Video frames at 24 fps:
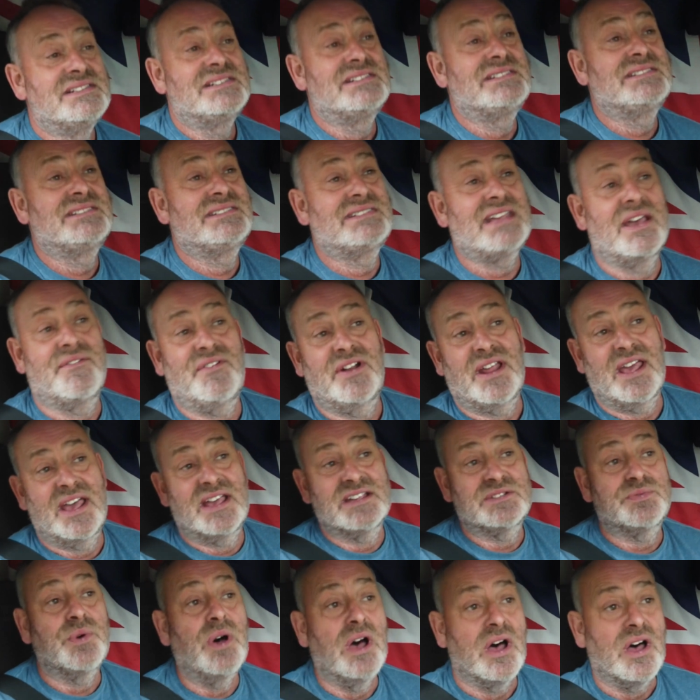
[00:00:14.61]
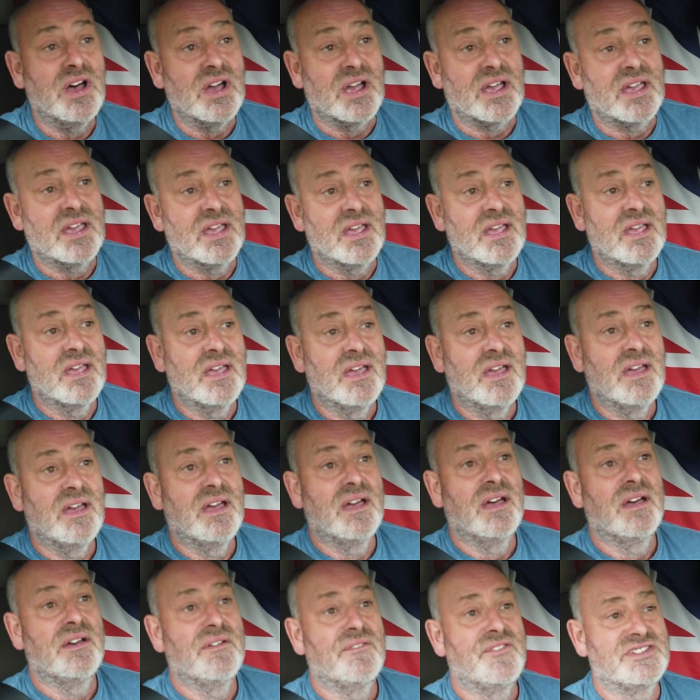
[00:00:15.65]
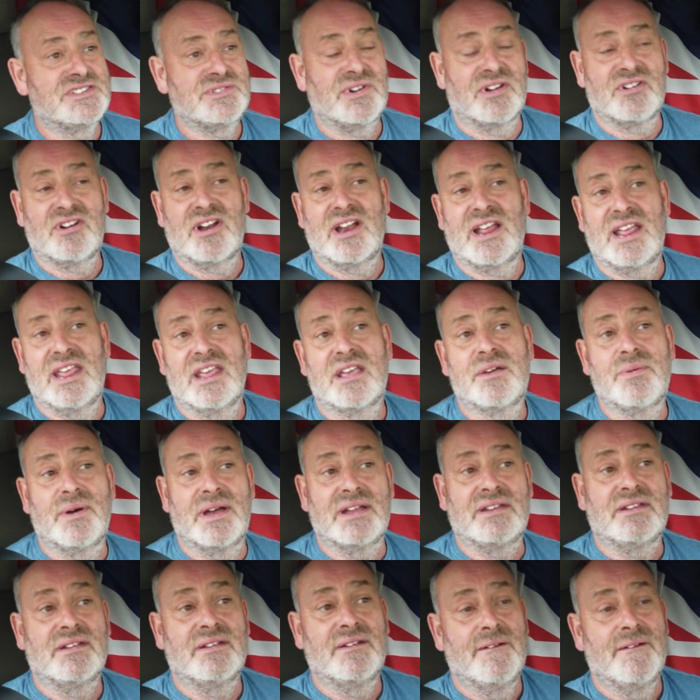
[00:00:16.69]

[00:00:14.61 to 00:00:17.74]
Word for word: seven hours work for 280 quid.